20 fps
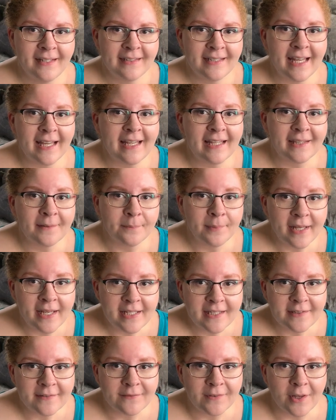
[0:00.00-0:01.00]
Taking the
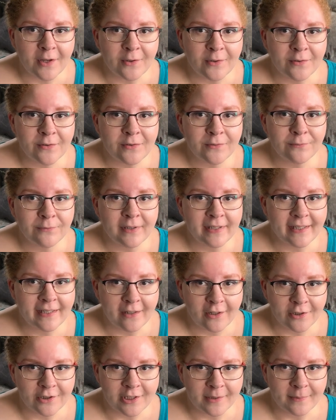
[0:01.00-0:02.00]
place of those really
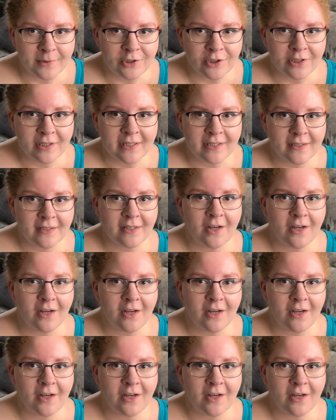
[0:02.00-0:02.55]
large images